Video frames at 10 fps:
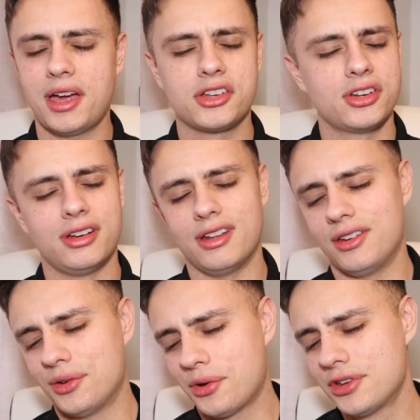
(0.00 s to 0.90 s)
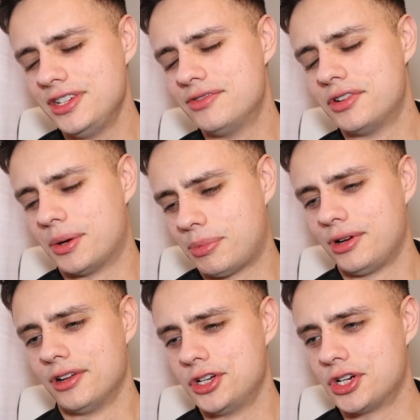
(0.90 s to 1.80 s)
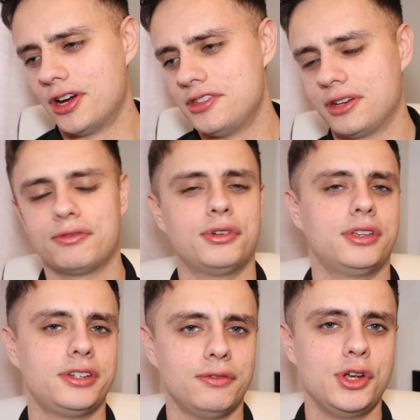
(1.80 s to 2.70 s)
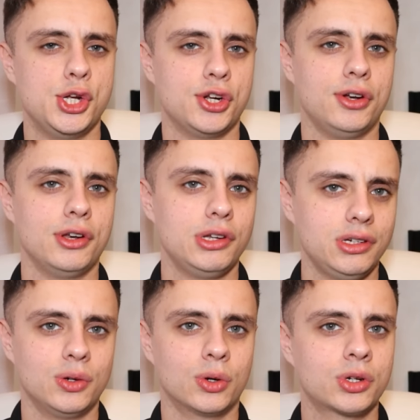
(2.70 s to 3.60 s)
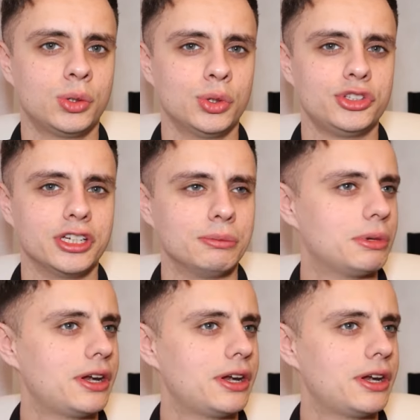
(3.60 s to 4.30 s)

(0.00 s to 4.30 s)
Imagine not even apologizing for the division you're causing,